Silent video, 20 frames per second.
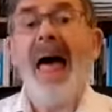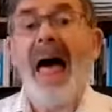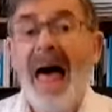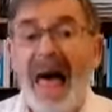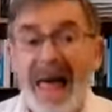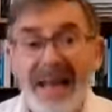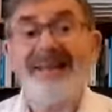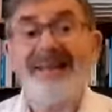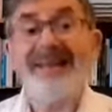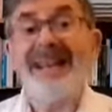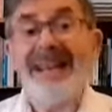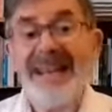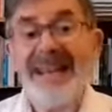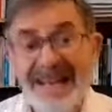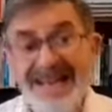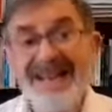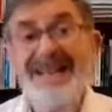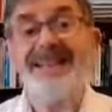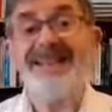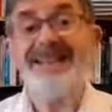and
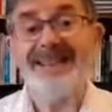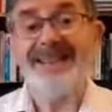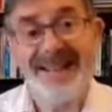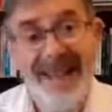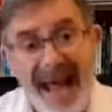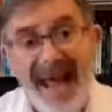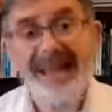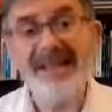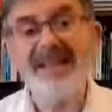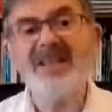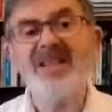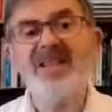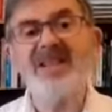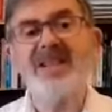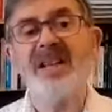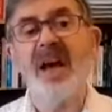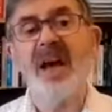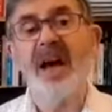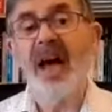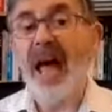he danced.